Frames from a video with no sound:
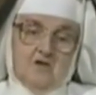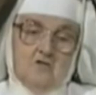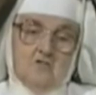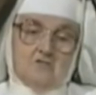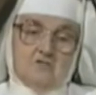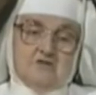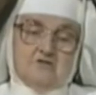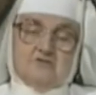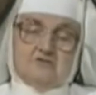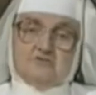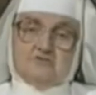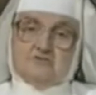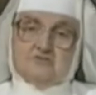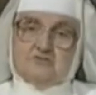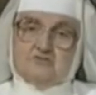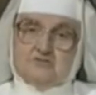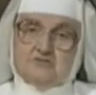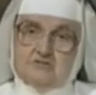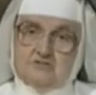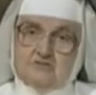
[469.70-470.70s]
Only the
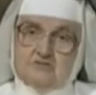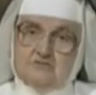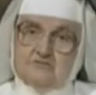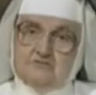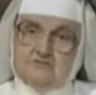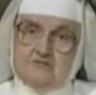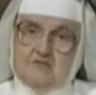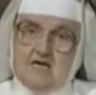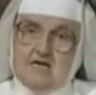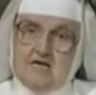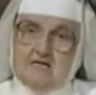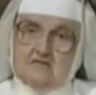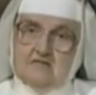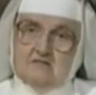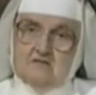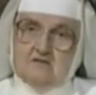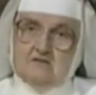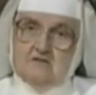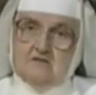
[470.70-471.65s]
church can do that.